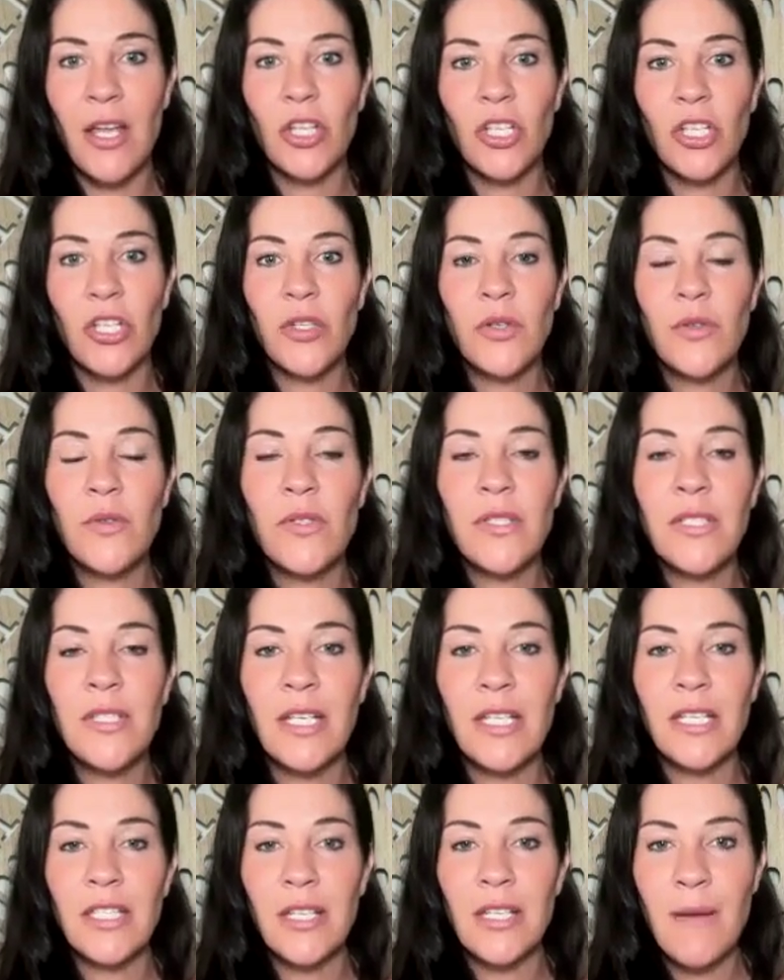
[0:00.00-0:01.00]
Use
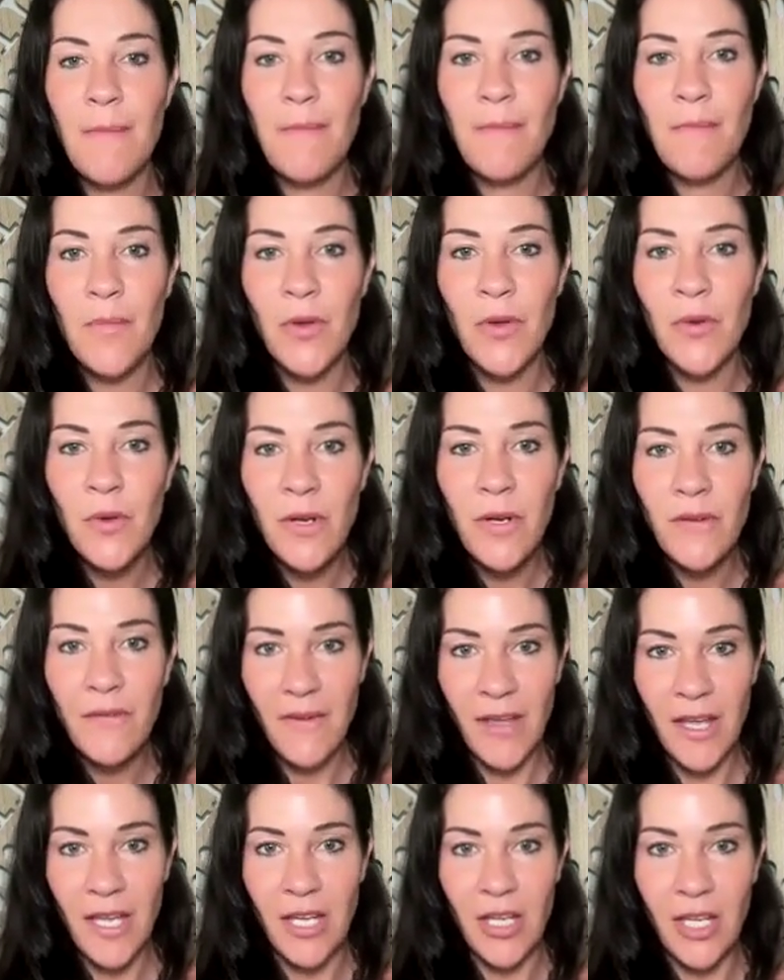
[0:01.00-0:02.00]
it to
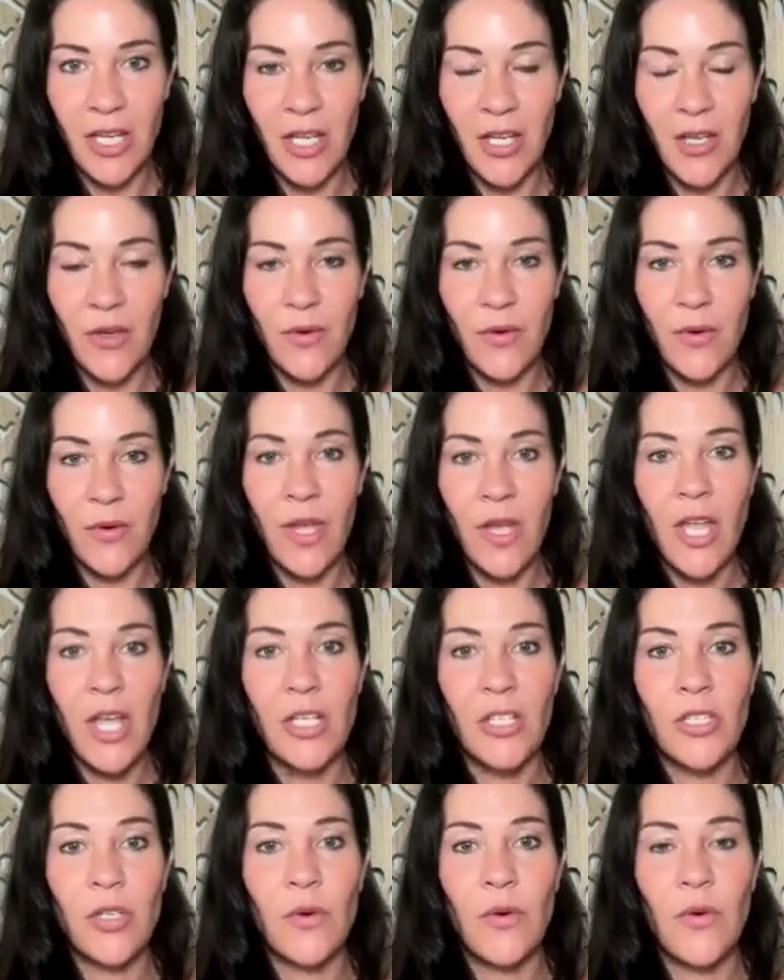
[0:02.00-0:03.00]
motivate you
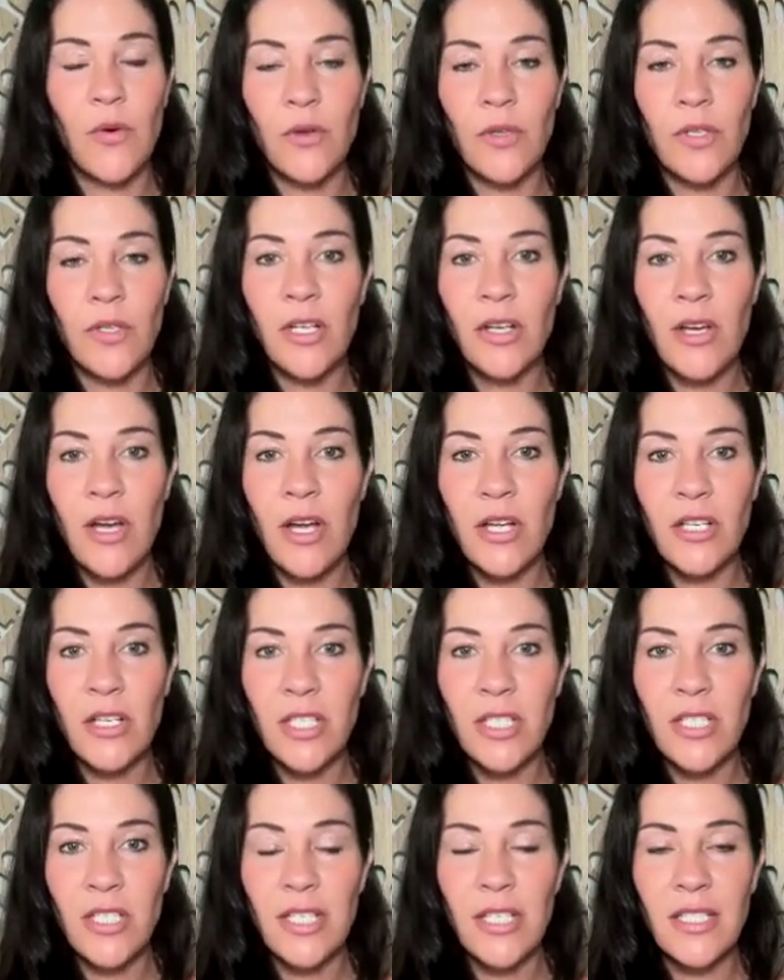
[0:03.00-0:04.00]
to holding
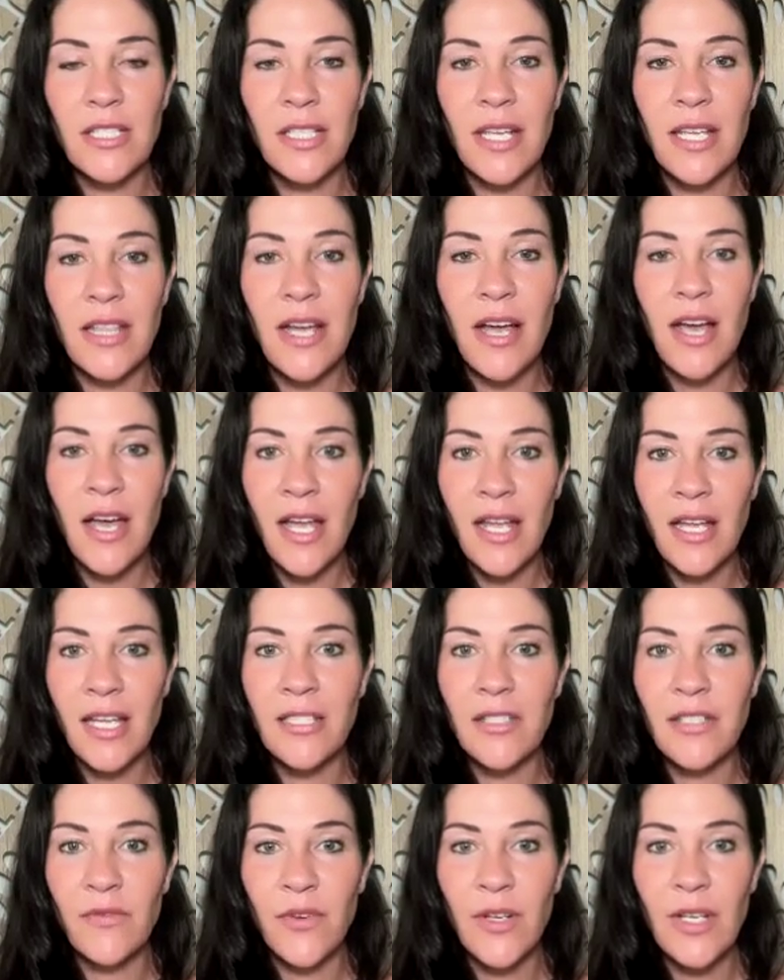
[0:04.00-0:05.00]
consciousness in the
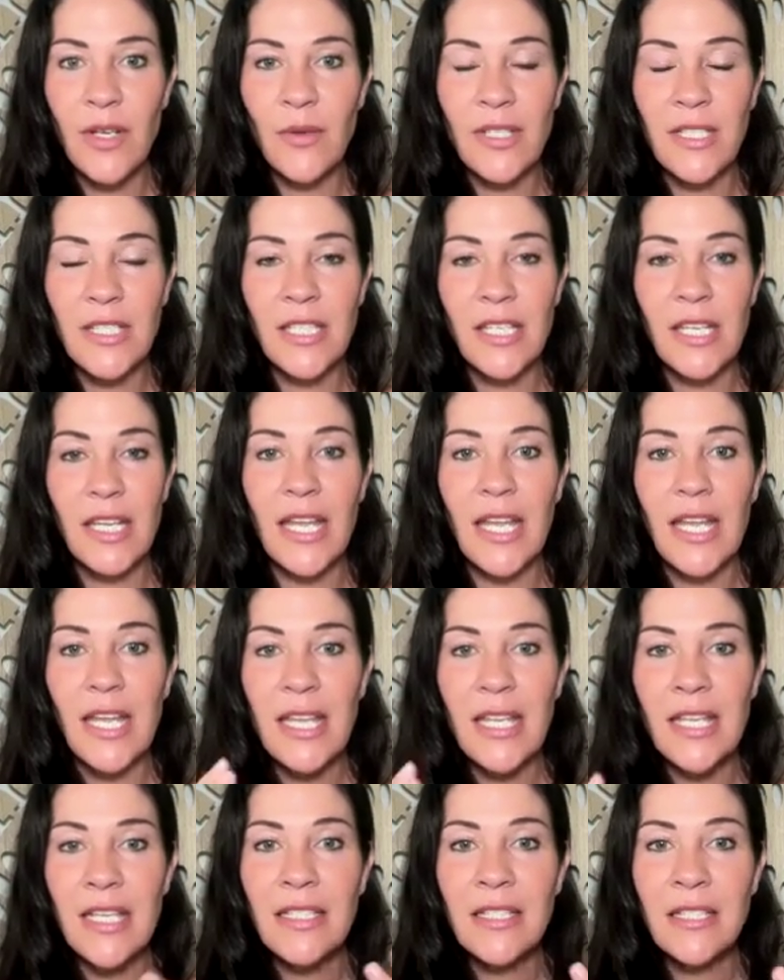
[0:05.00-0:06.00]
highest frequency
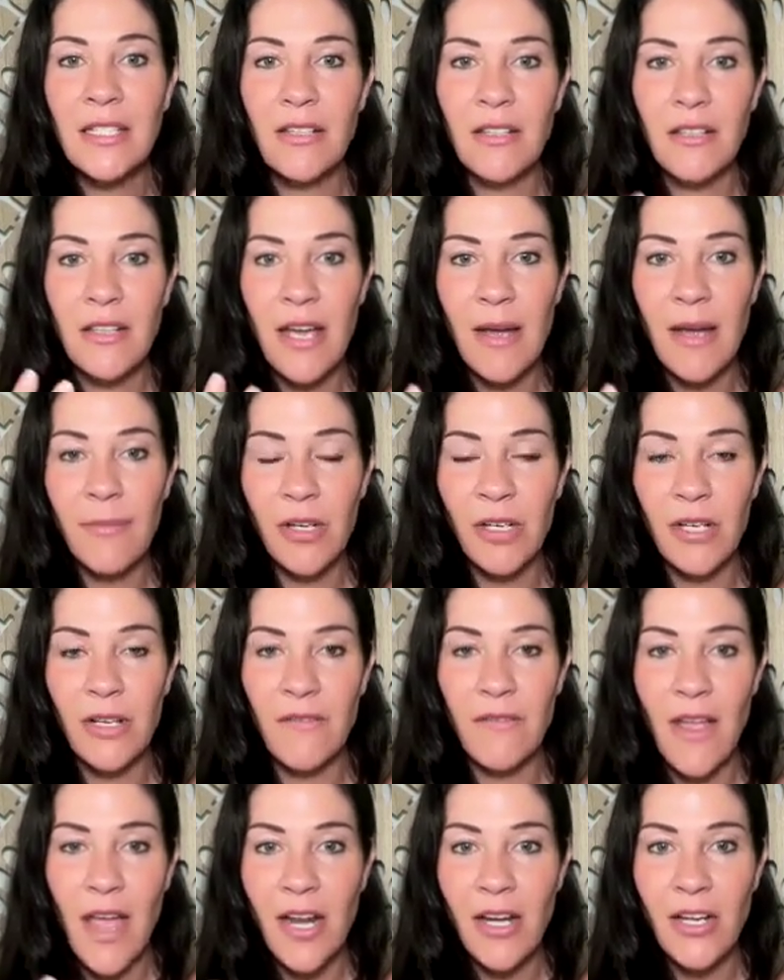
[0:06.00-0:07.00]
in this
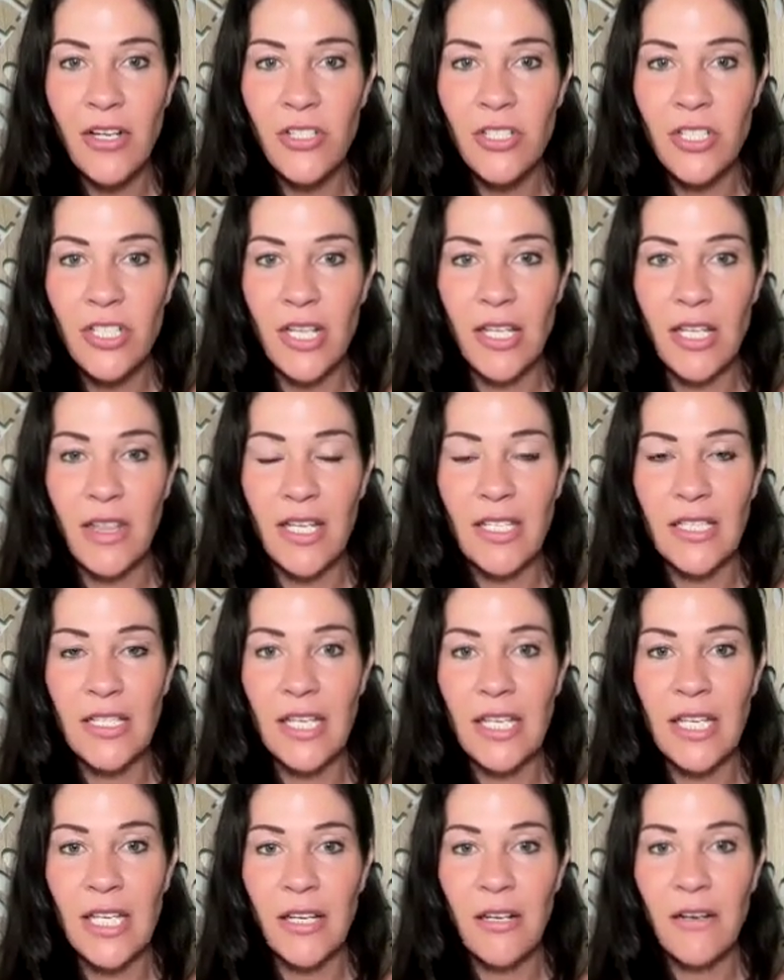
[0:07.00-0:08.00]
collaborative energy that's
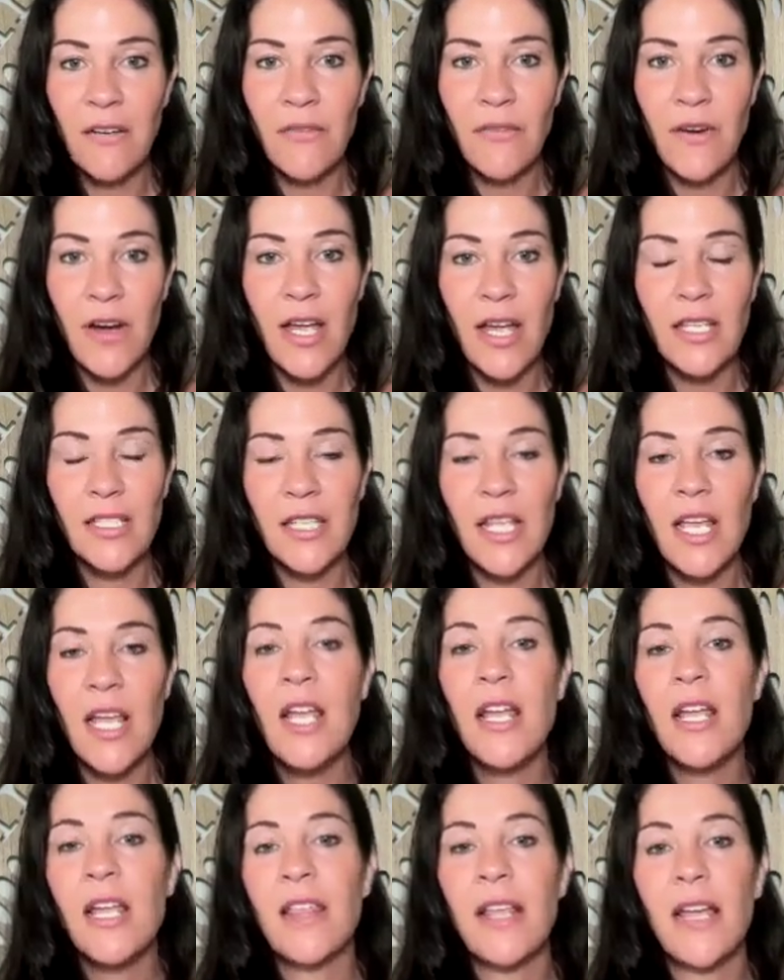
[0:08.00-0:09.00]
here for us.
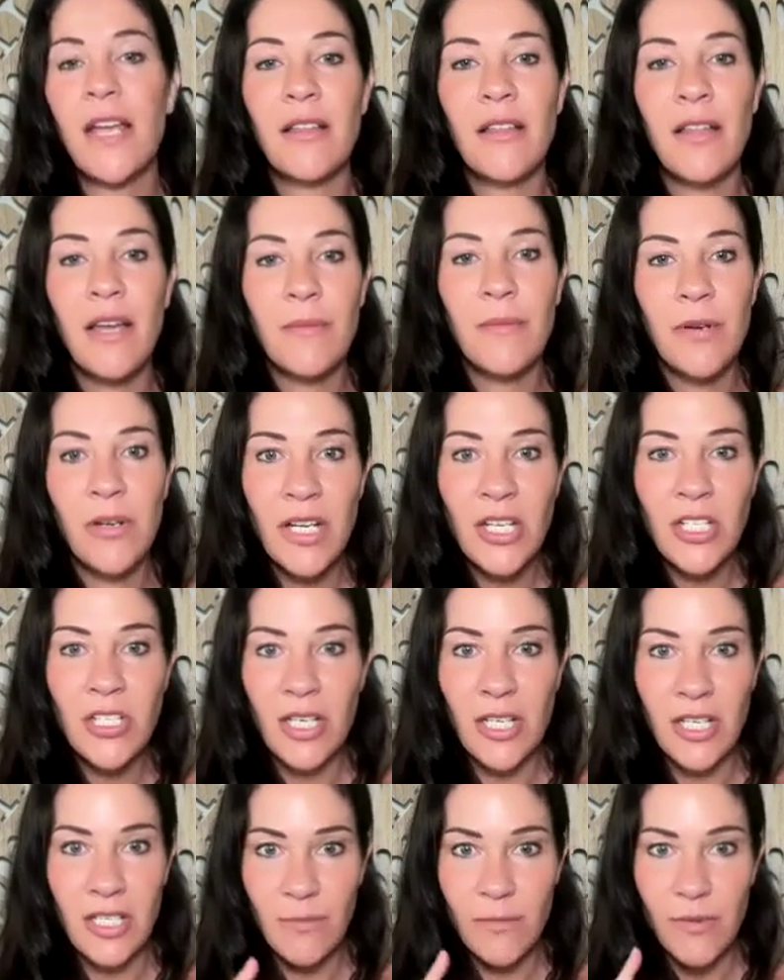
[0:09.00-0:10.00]
And that
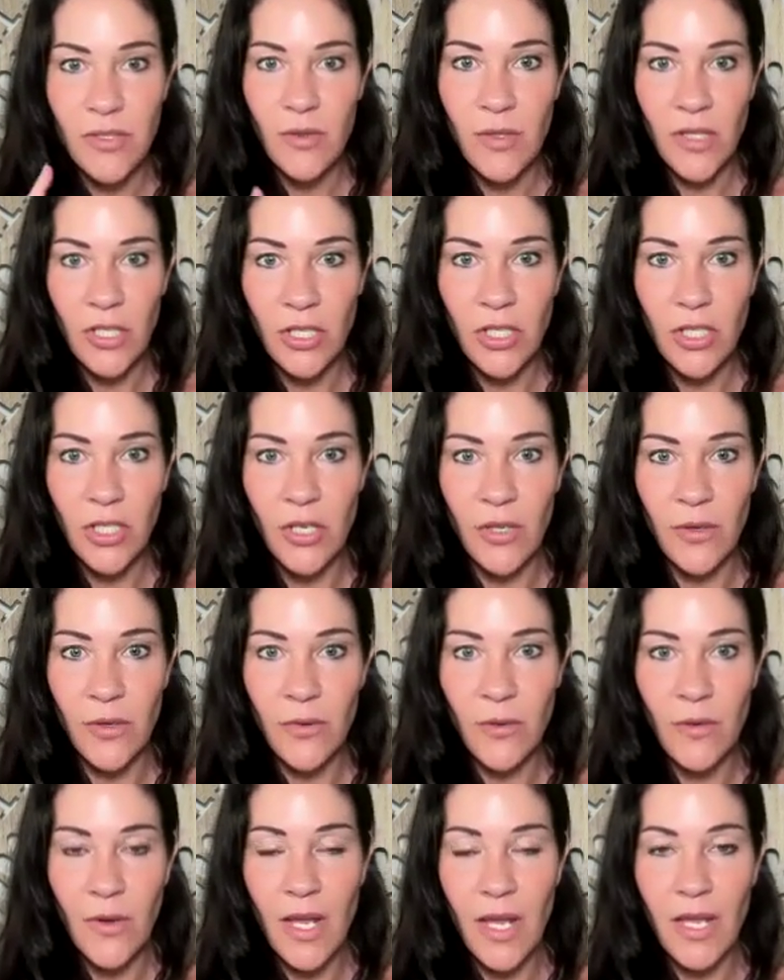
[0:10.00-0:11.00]
collaboration is between
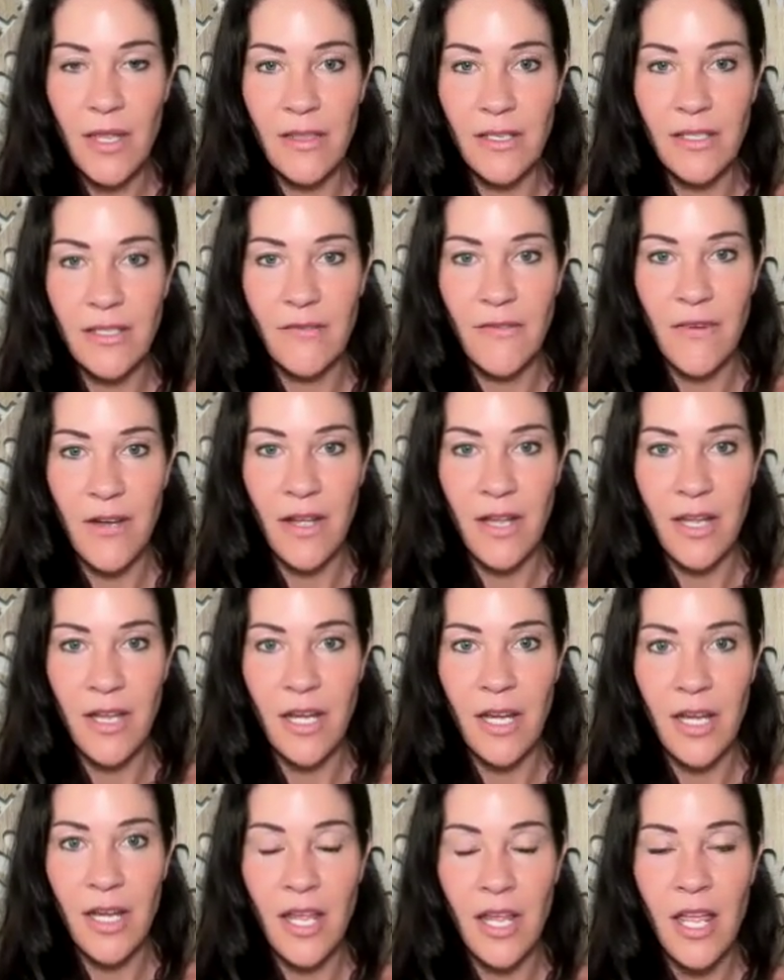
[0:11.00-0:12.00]
you and the divine.